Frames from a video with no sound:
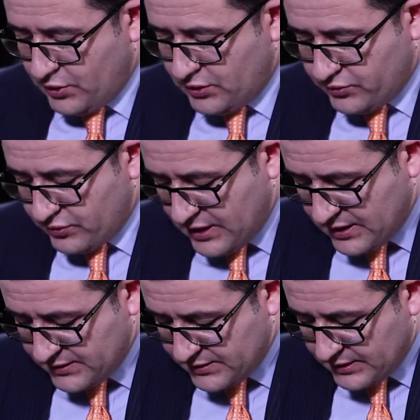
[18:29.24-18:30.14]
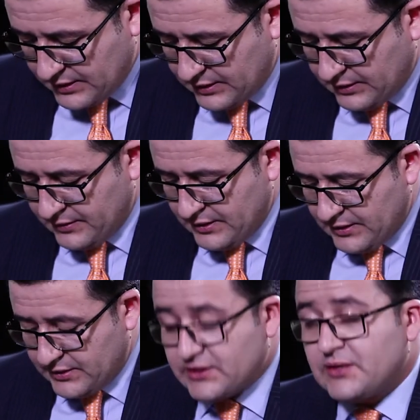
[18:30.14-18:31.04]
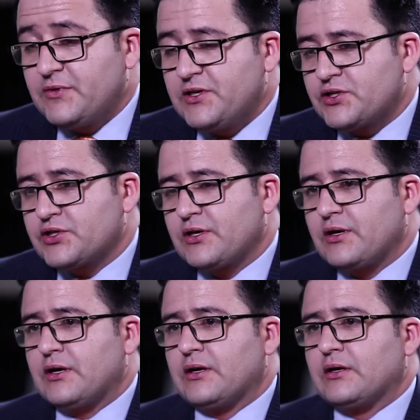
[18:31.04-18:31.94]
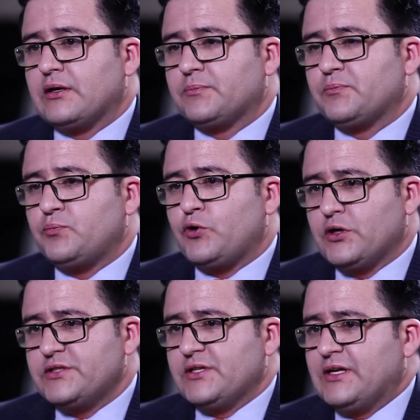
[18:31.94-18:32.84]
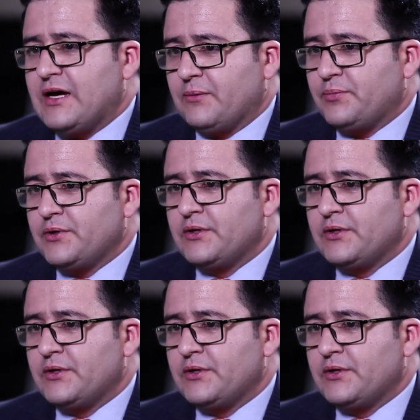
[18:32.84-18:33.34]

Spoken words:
also has established a policy lab.